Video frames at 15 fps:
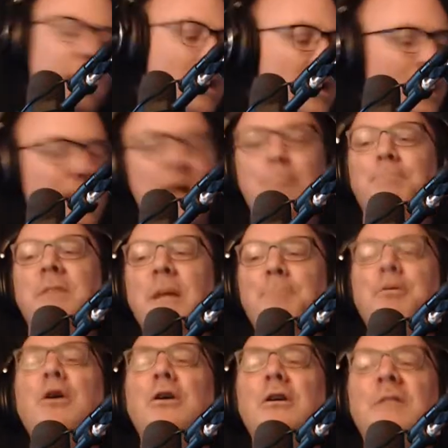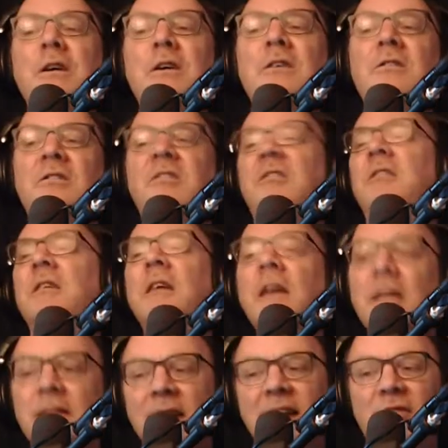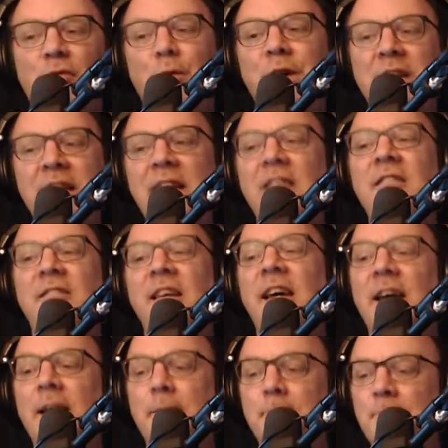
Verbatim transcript: Up the Provos, that's what he said,